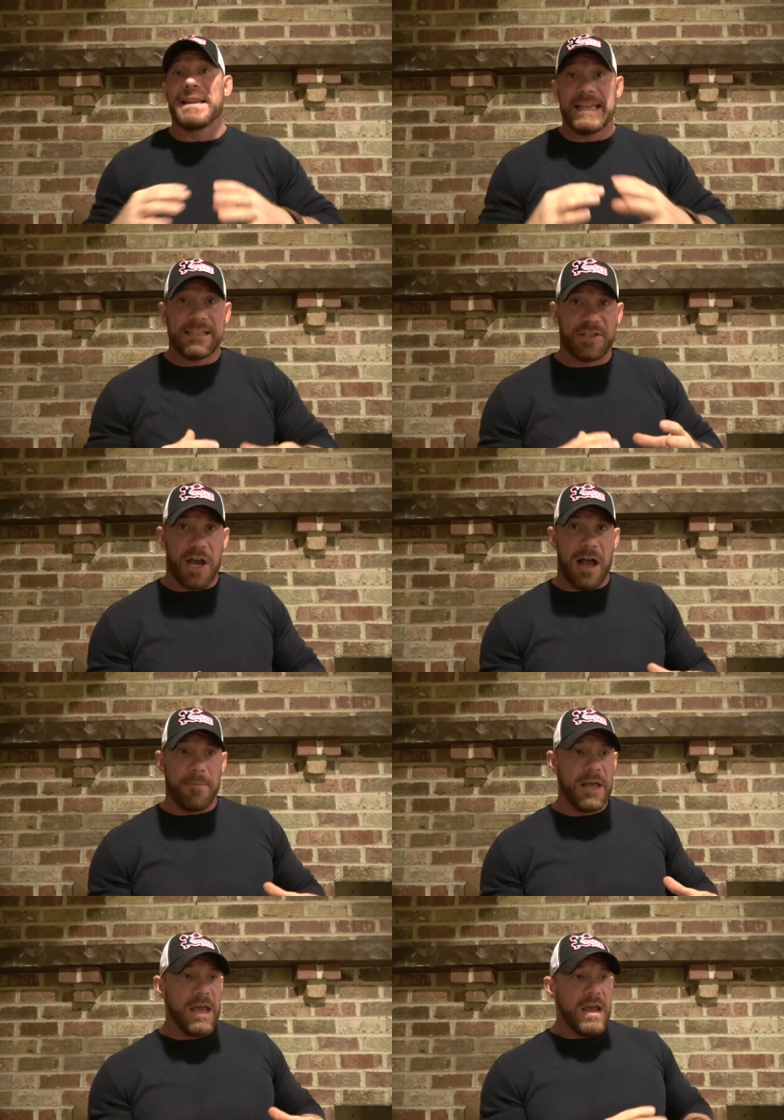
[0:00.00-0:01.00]
But this
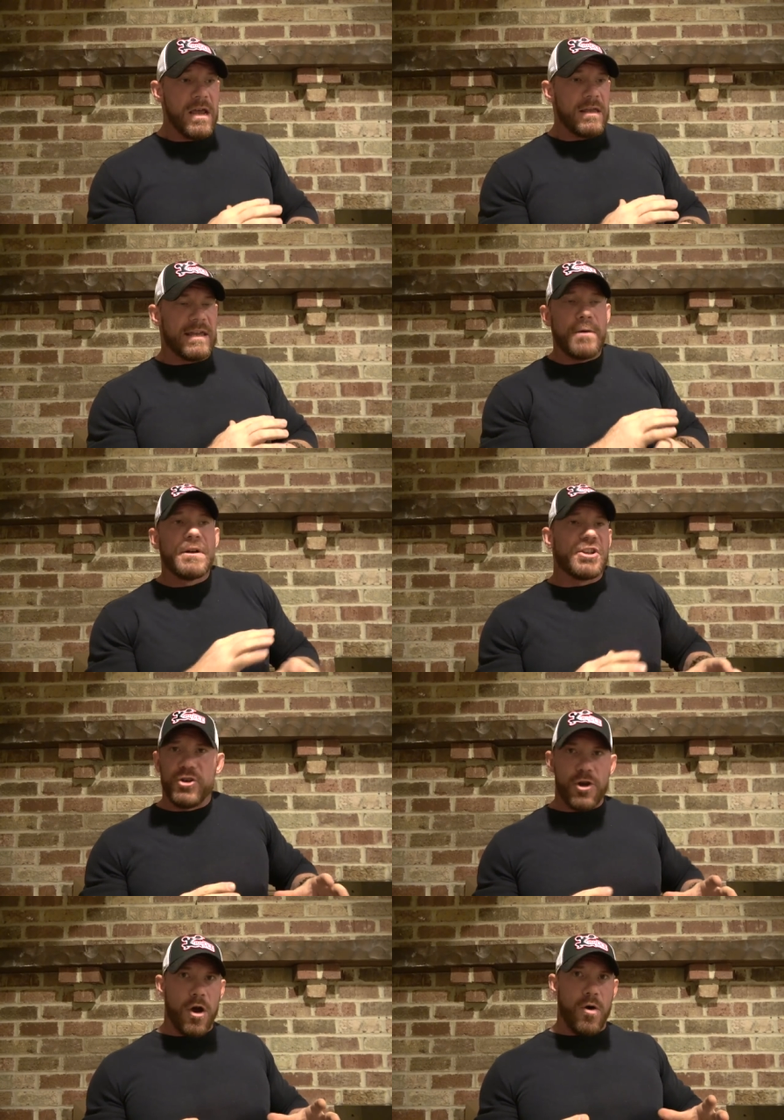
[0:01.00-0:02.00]
job, there was
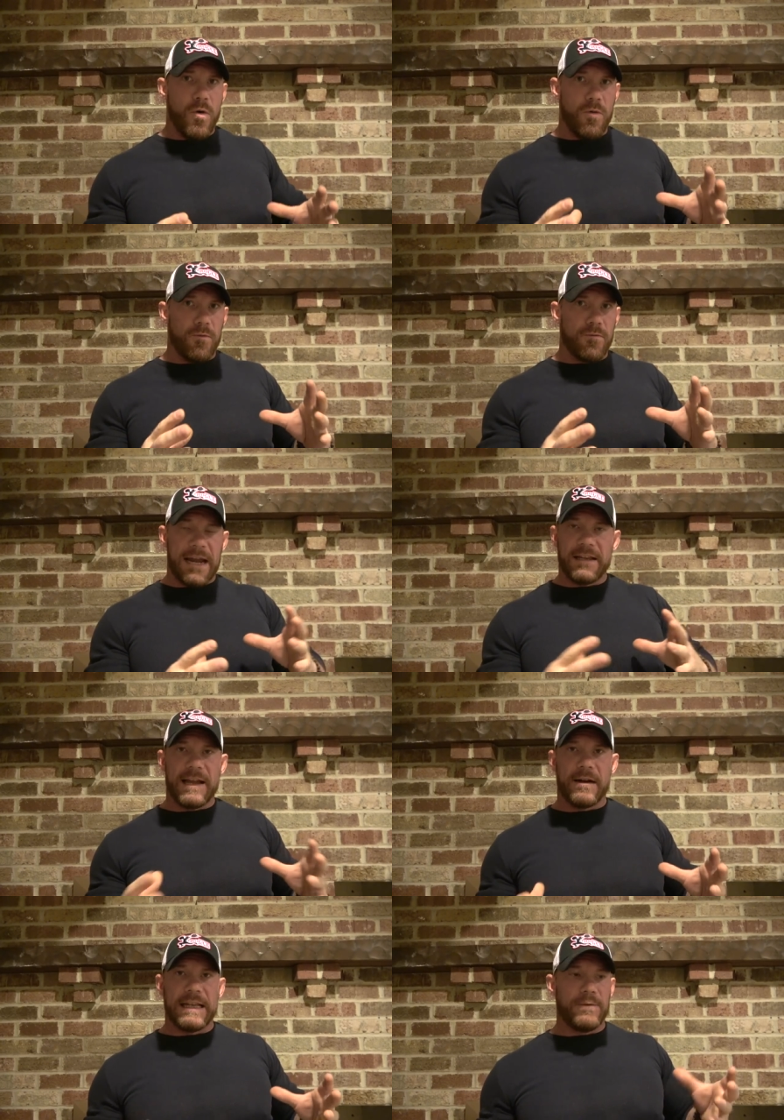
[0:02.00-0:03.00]
no
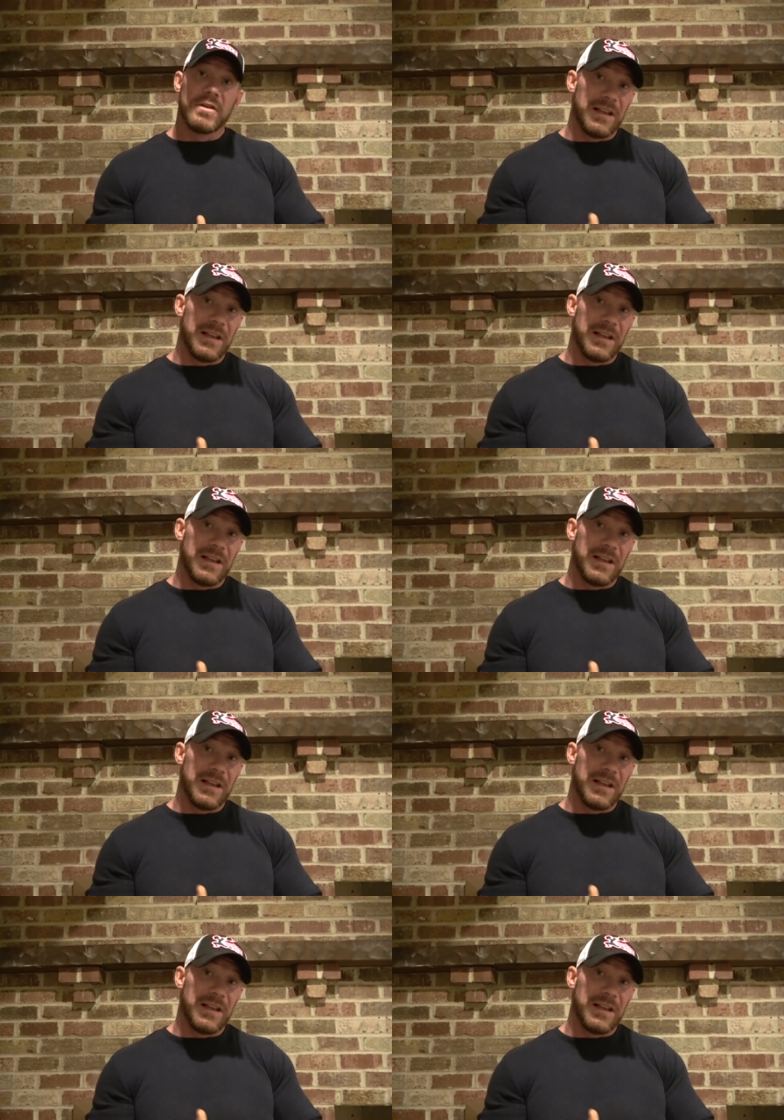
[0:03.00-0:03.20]
regularity.